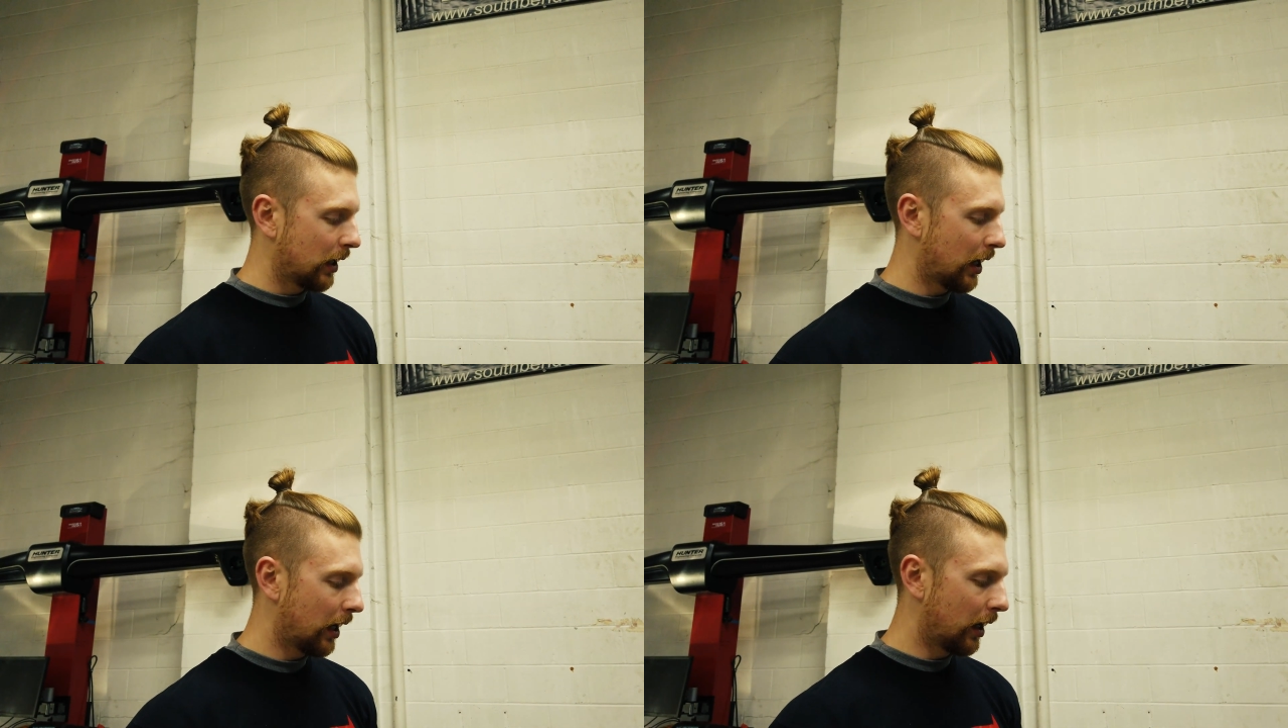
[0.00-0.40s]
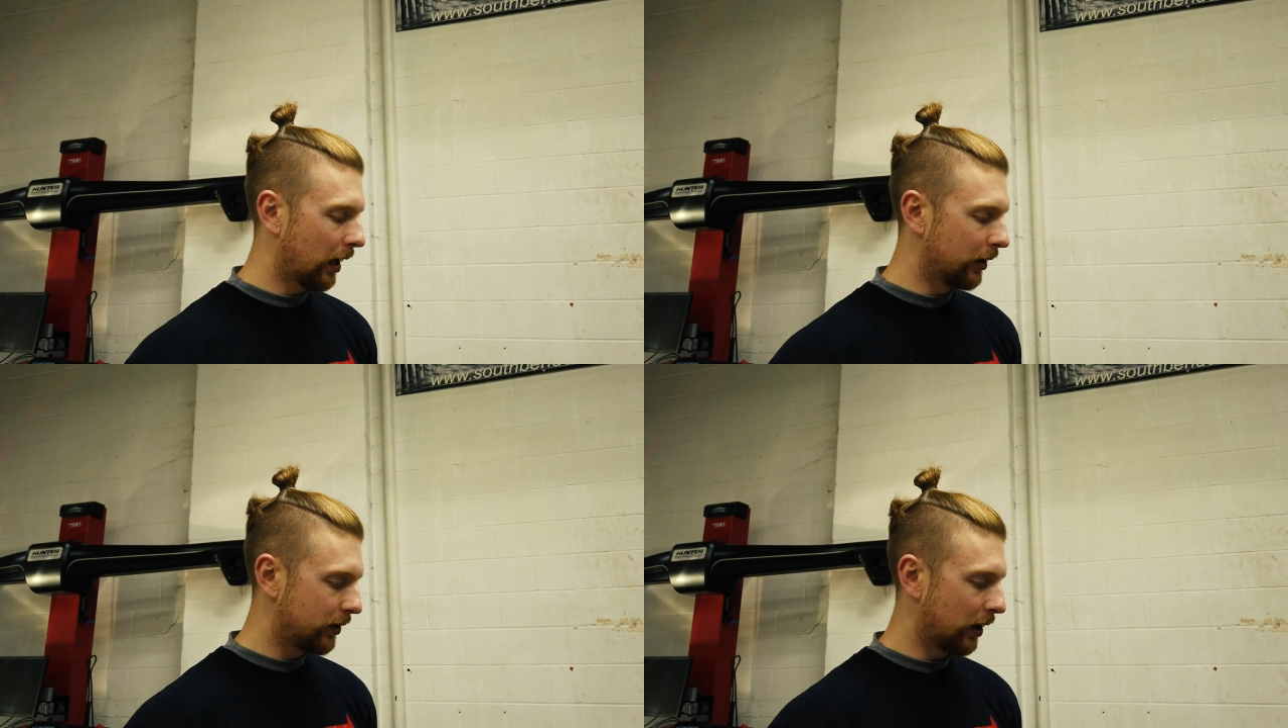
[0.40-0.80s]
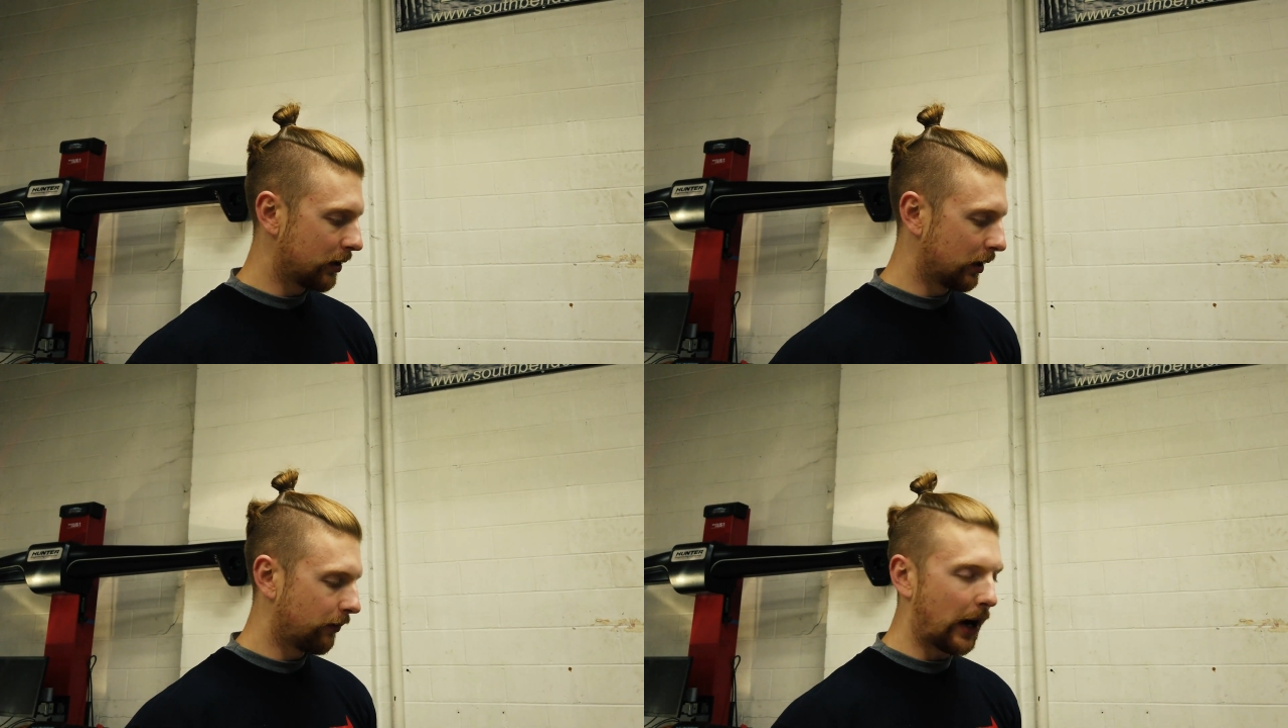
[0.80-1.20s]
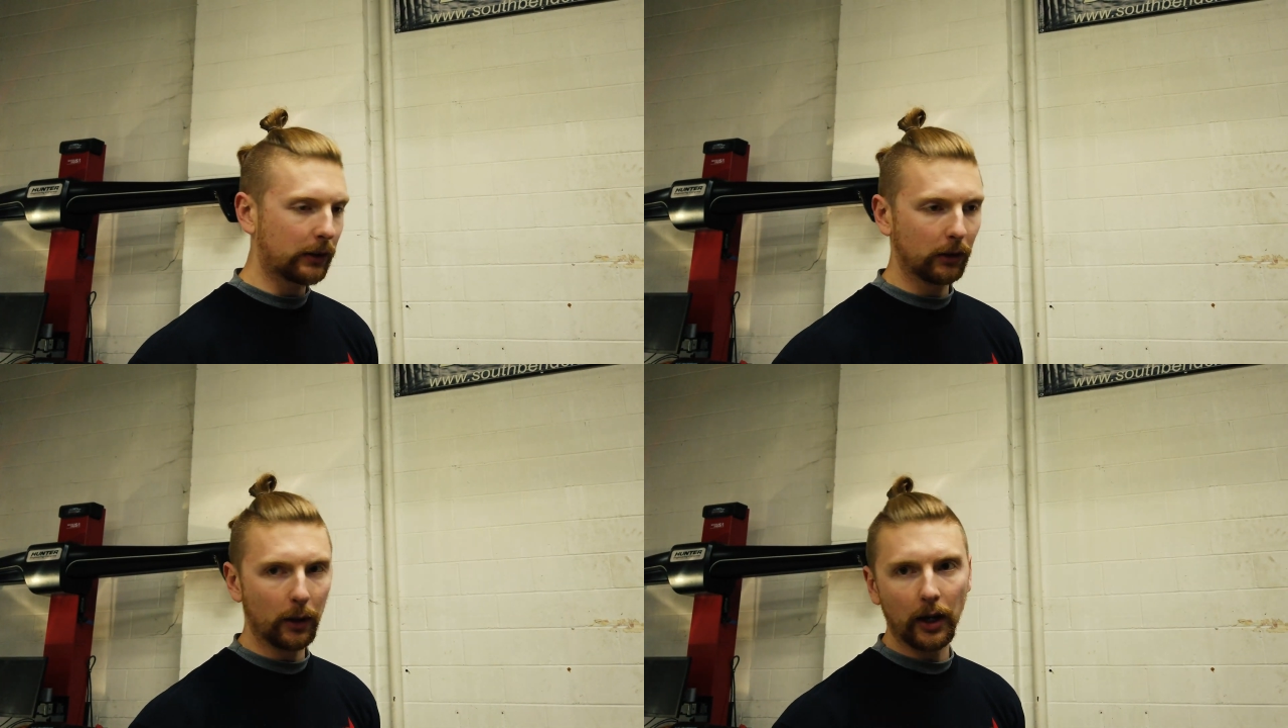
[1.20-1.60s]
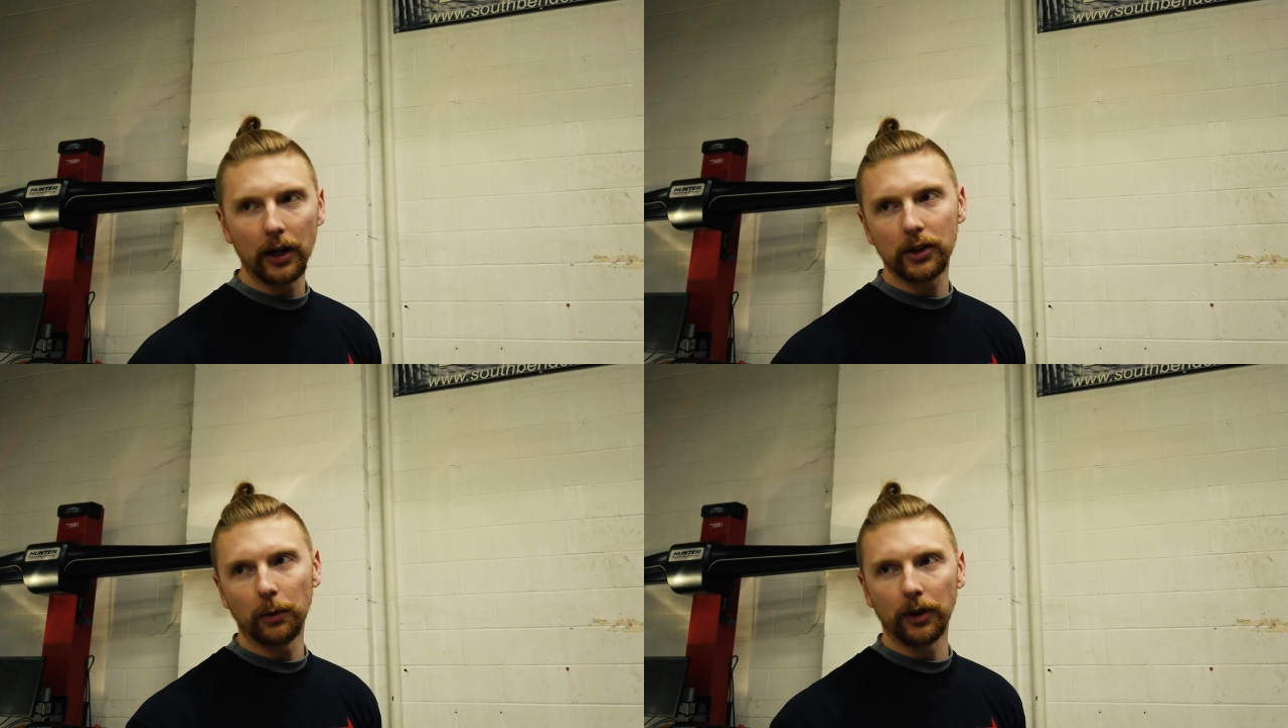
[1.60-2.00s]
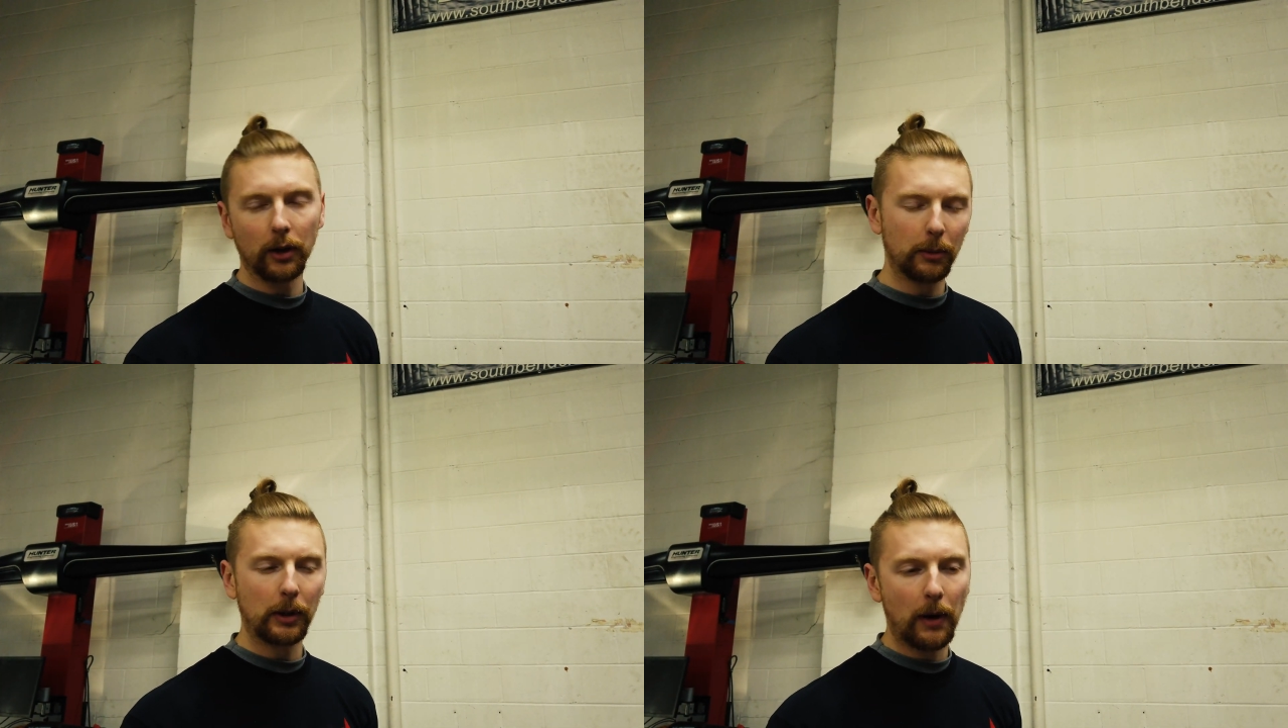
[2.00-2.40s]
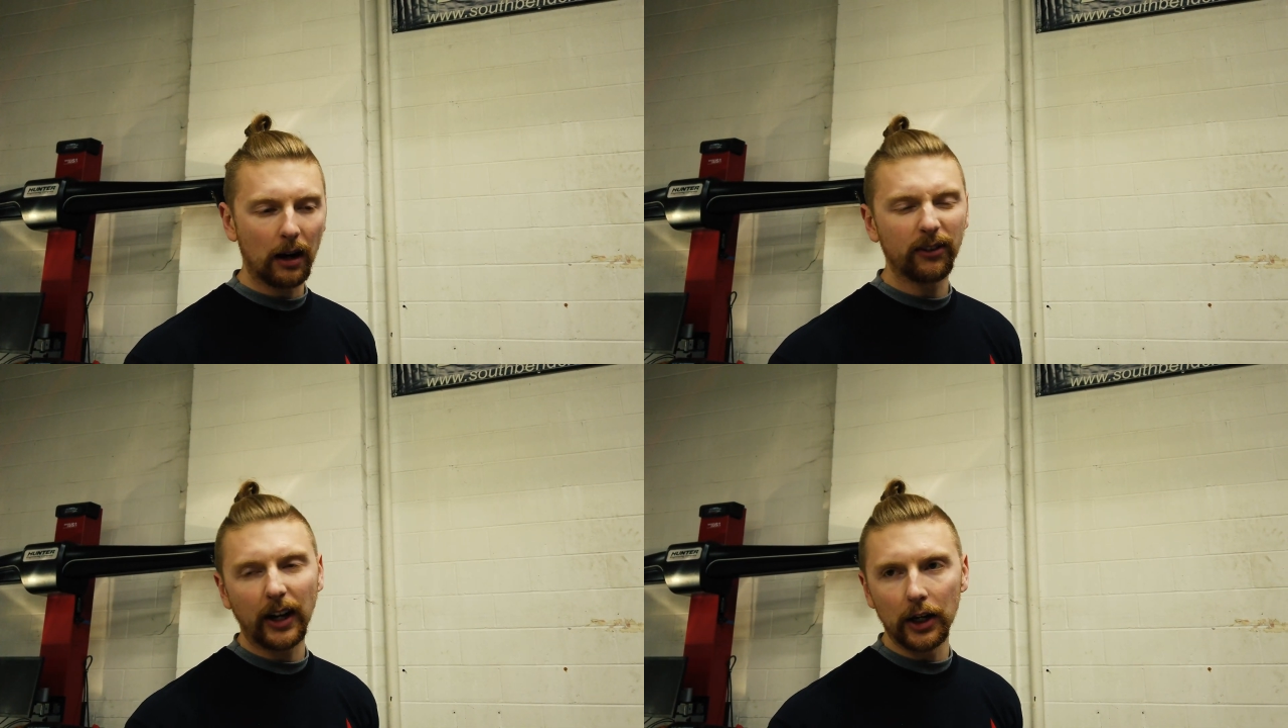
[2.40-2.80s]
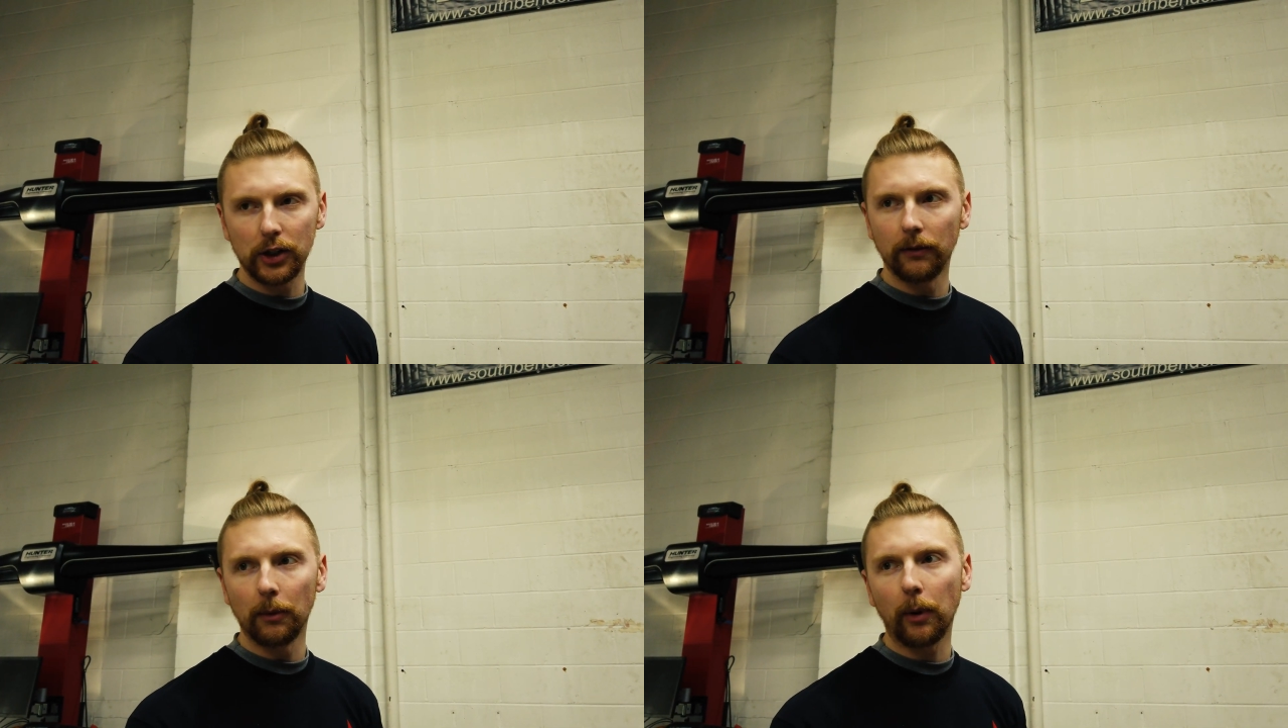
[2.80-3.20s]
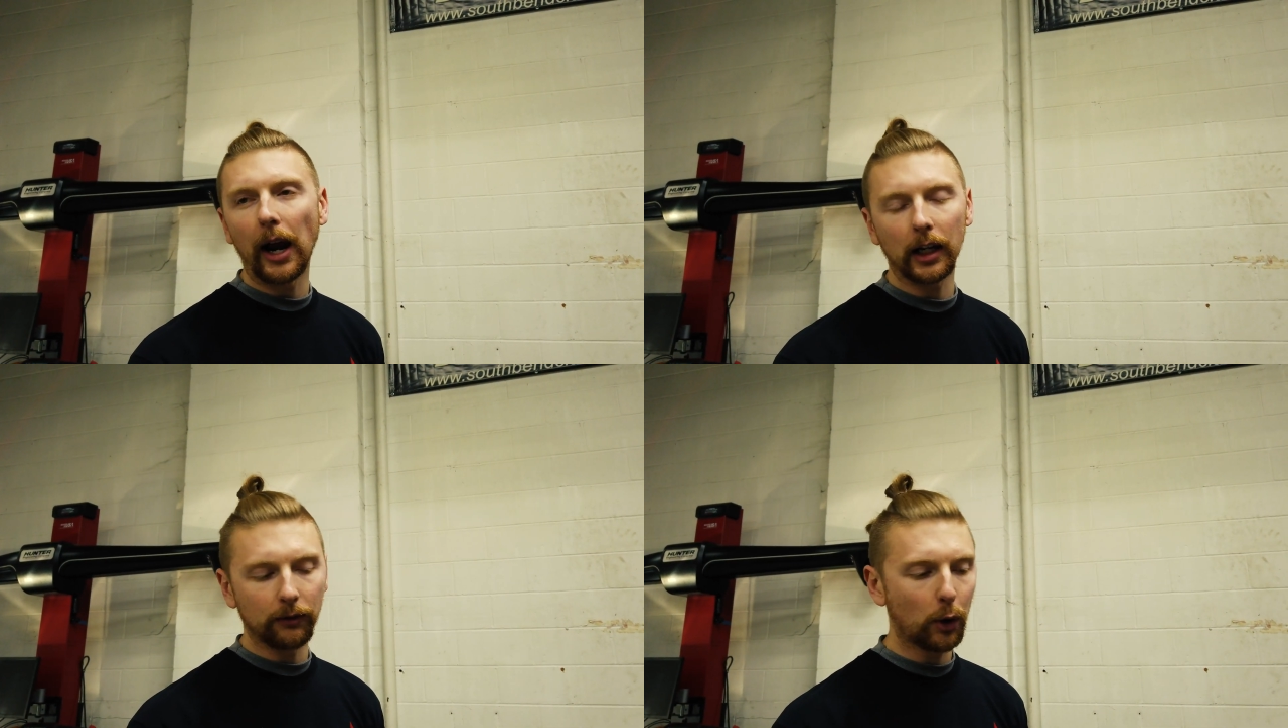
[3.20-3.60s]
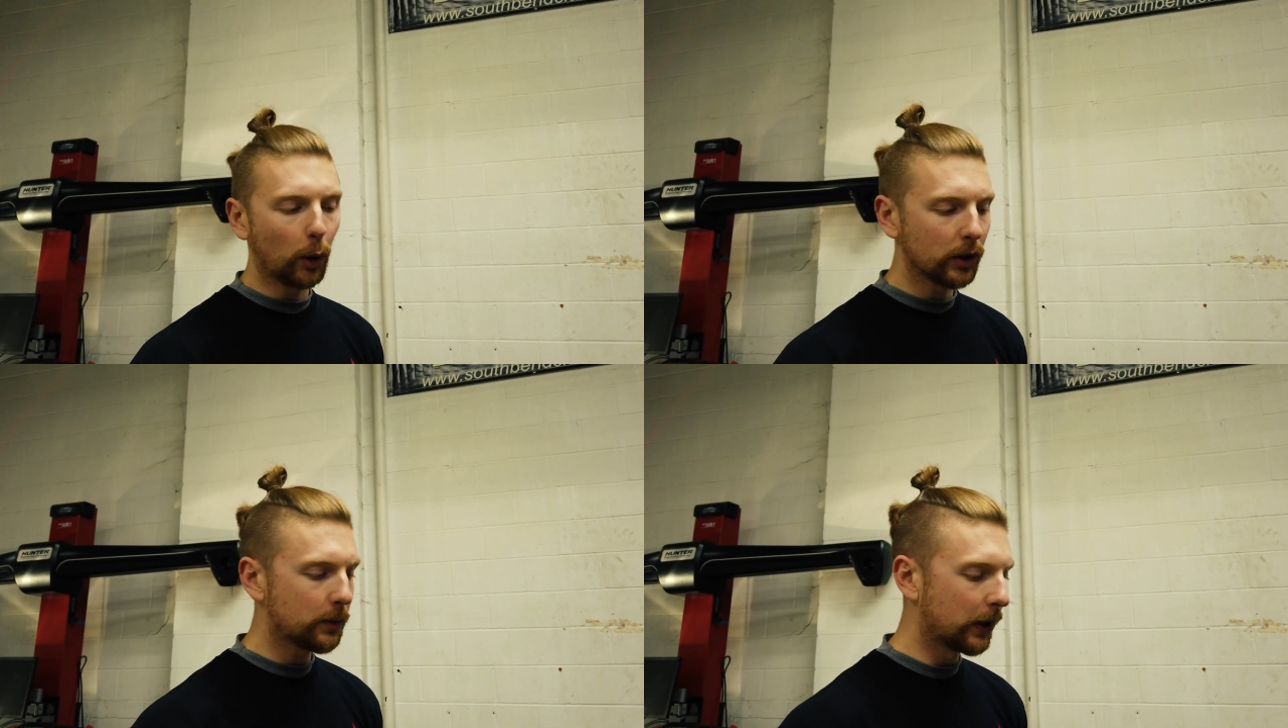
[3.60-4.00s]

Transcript: And sits in the factory location with a little bit of modification of the bracket, of course.